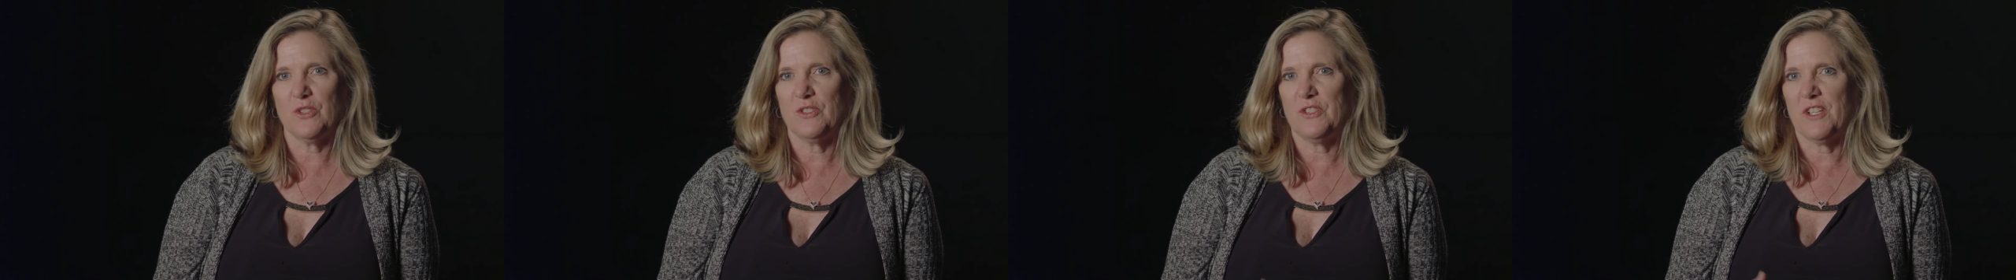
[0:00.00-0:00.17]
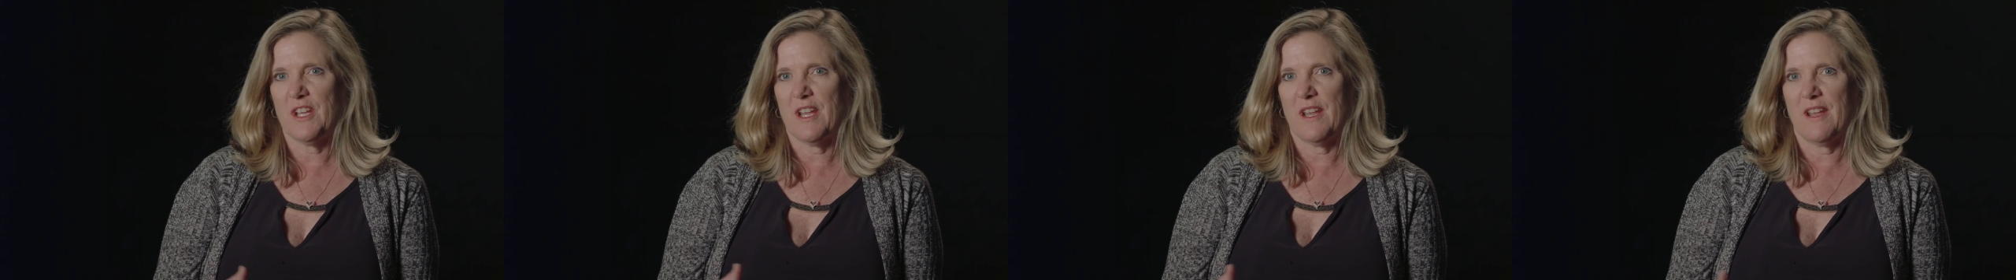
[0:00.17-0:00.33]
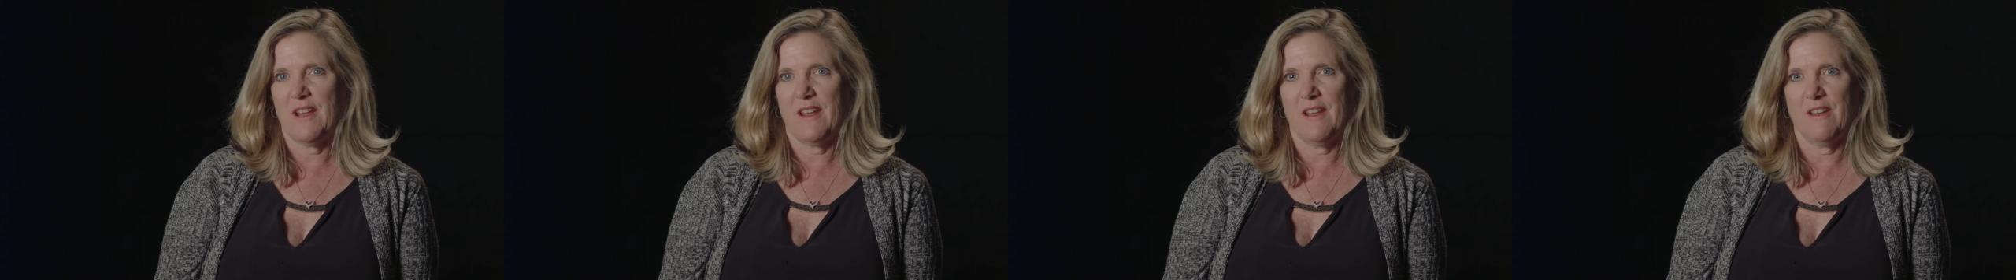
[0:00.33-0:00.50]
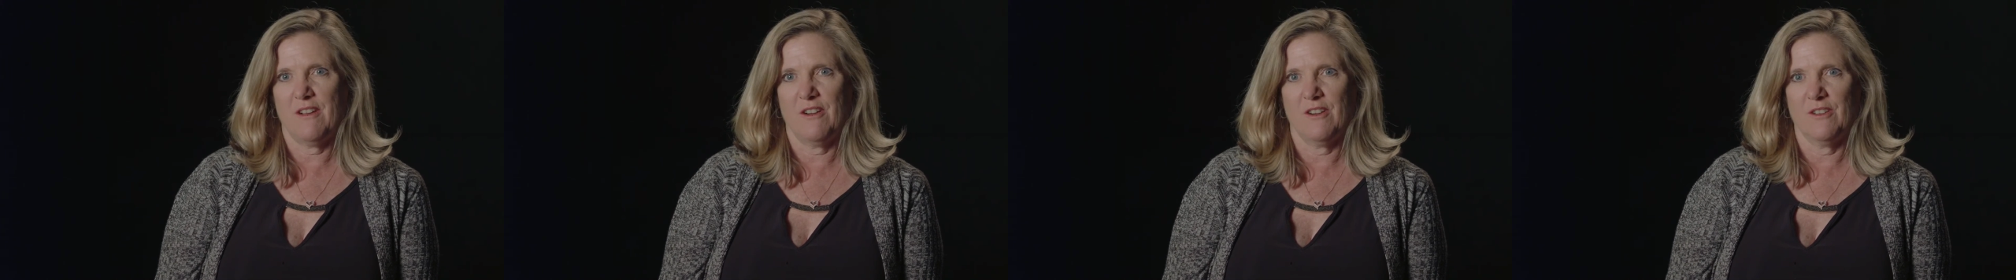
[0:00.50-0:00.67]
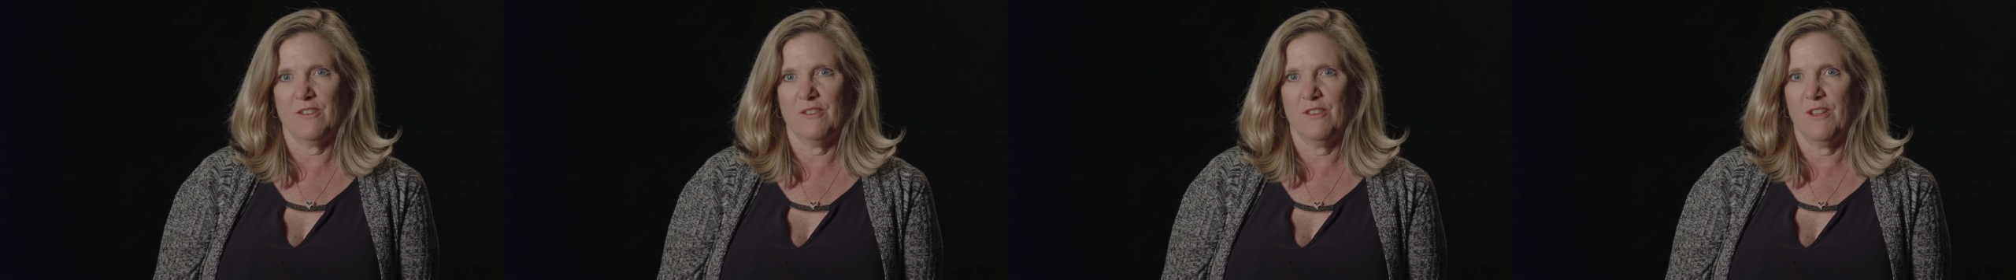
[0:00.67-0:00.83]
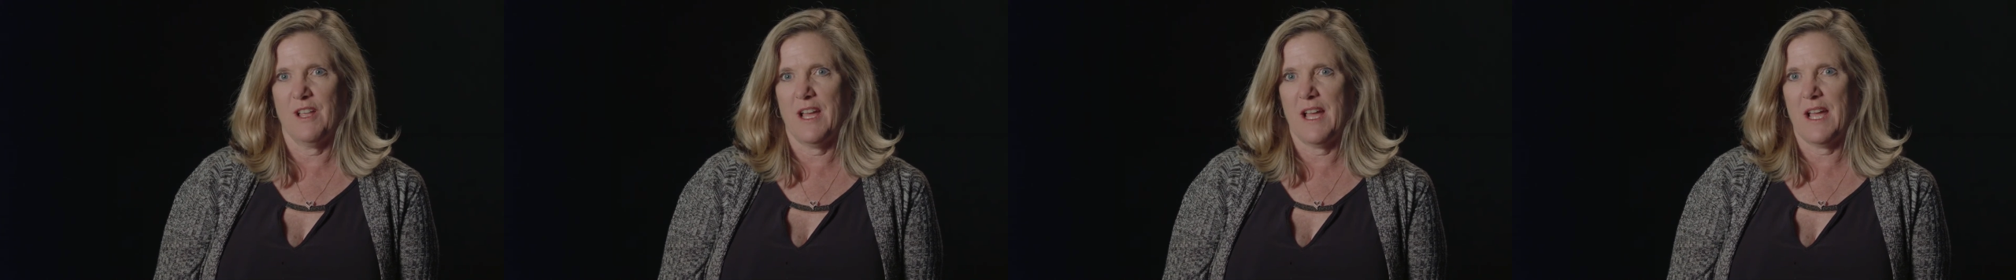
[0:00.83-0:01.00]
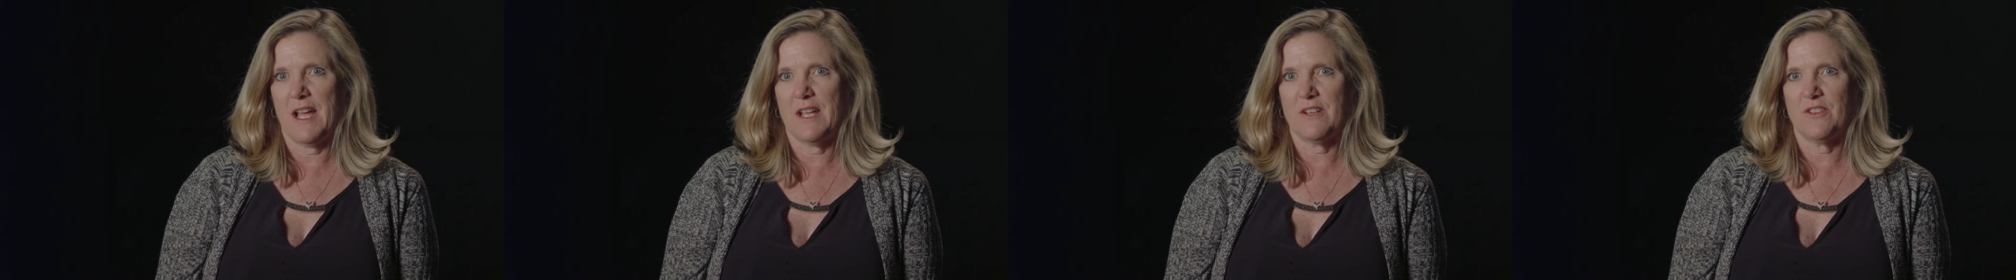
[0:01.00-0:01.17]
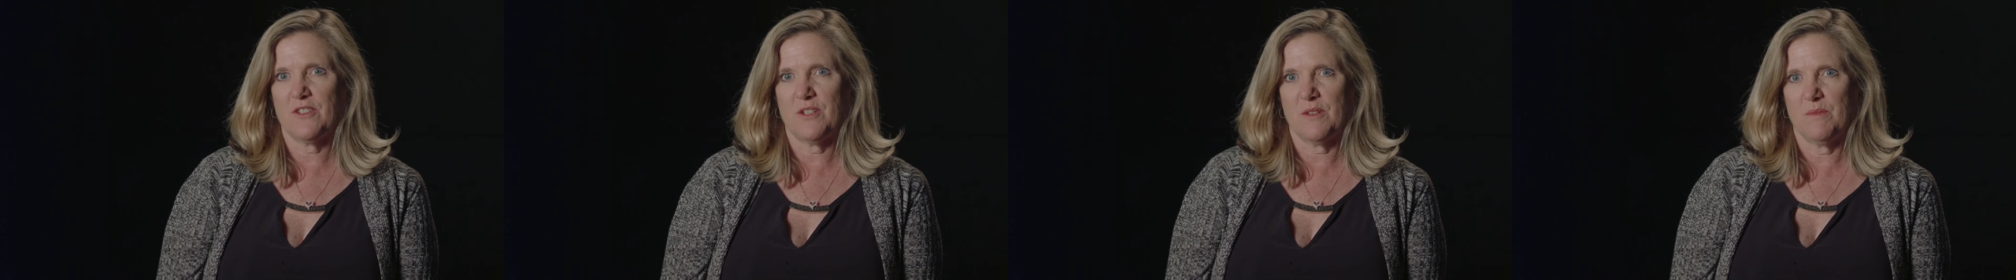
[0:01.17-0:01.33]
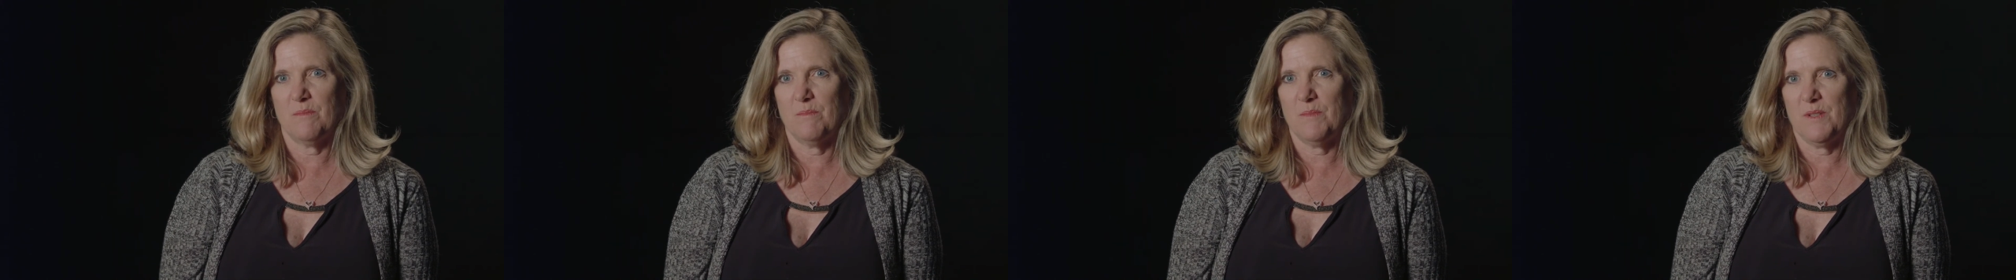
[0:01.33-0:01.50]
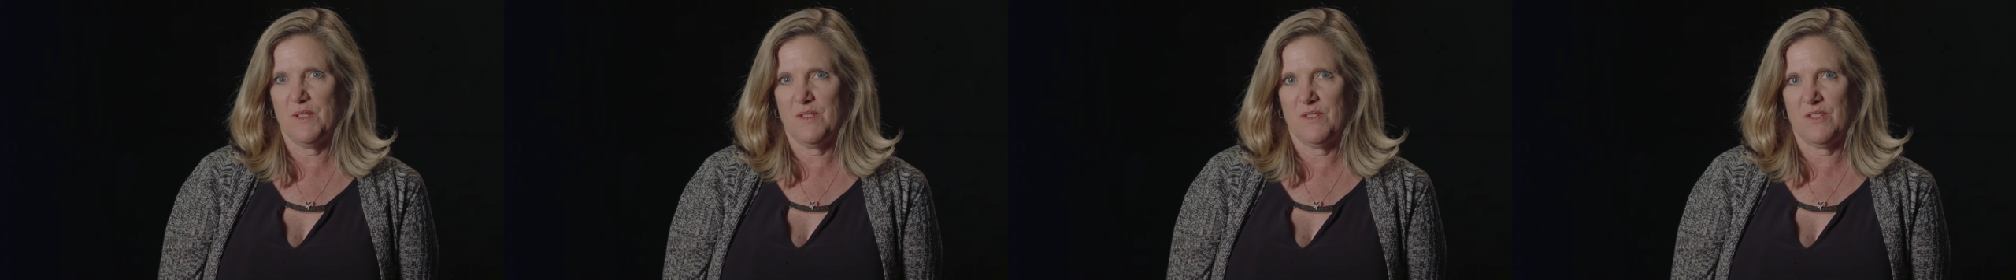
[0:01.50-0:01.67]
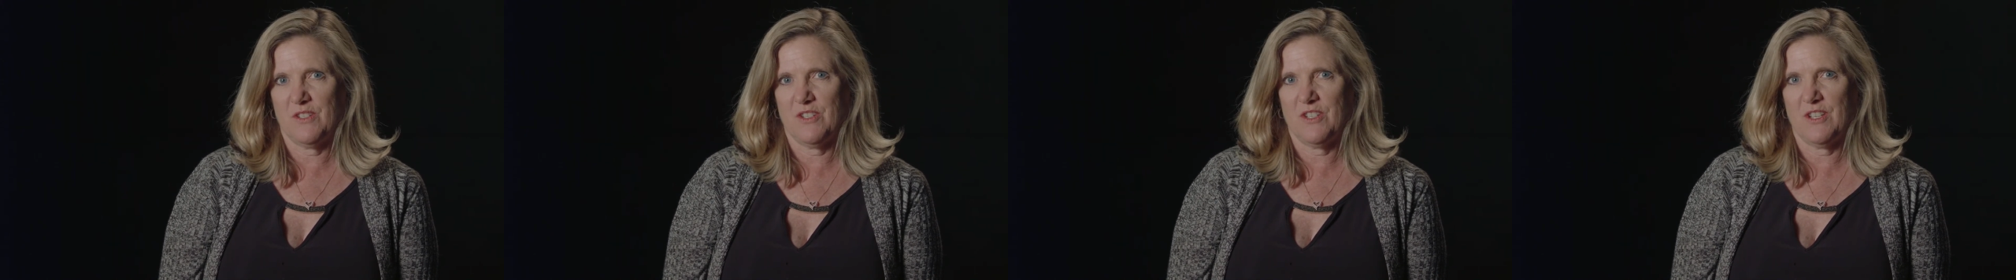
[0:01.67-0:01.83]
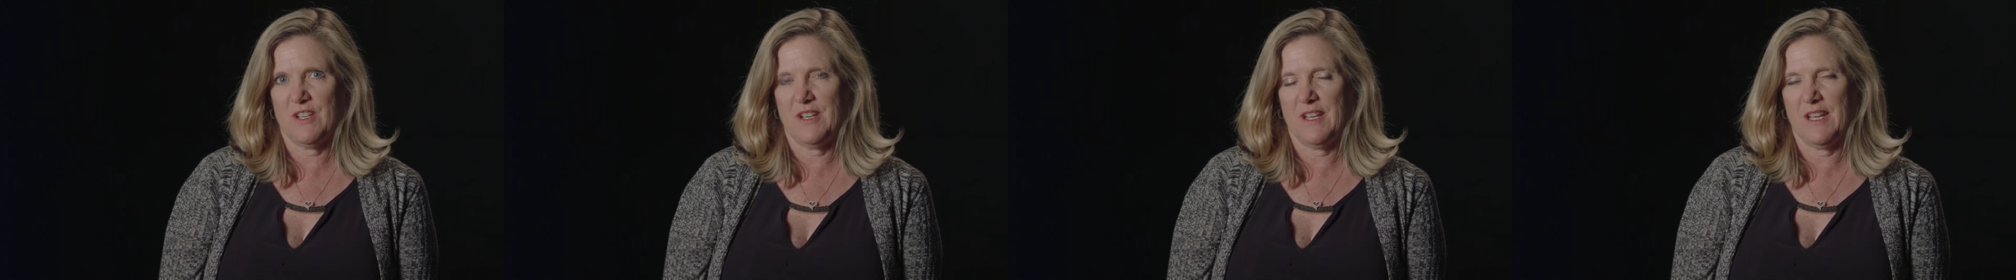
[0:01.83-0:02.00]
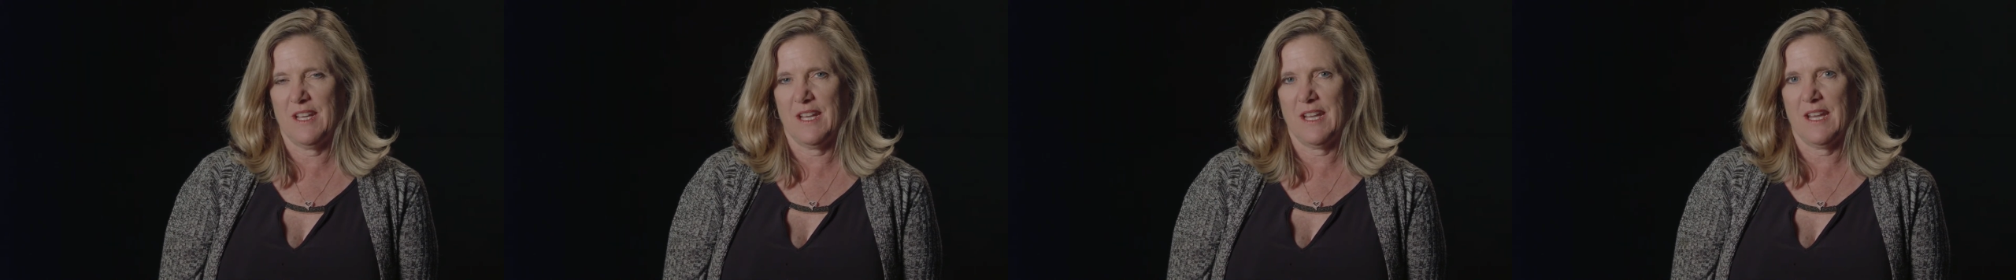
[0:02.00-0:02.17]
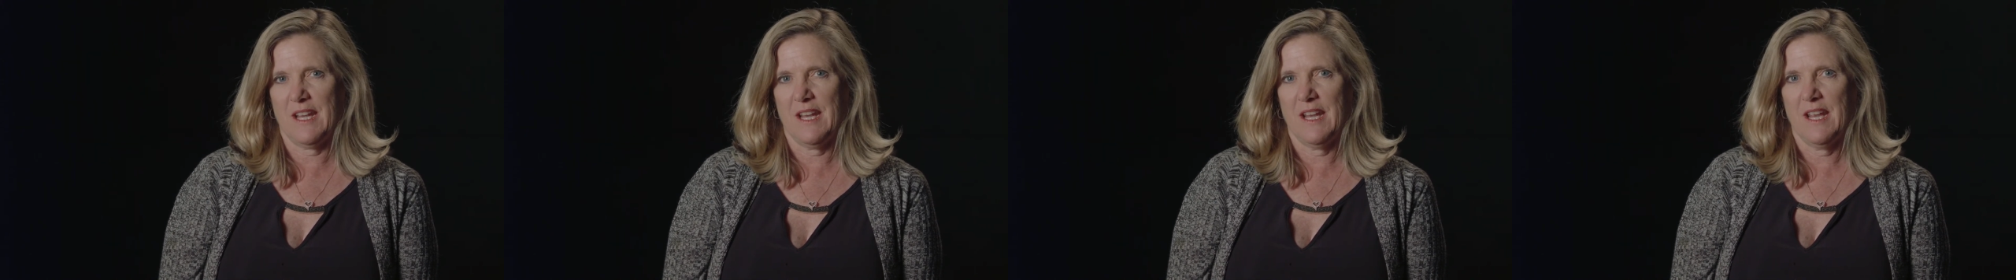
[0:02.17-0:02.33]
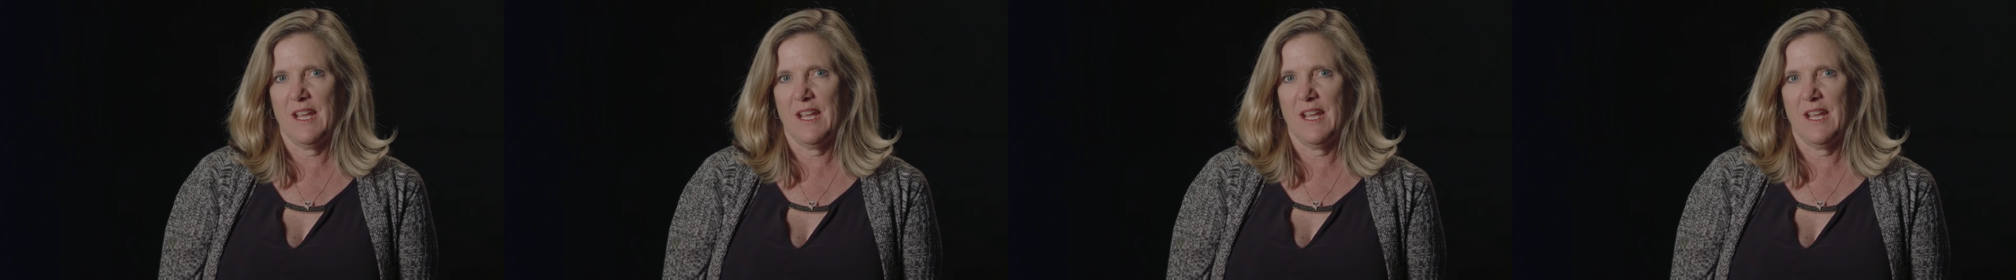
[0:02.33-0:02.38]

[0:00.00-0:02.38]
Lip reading: day on latch and positioning,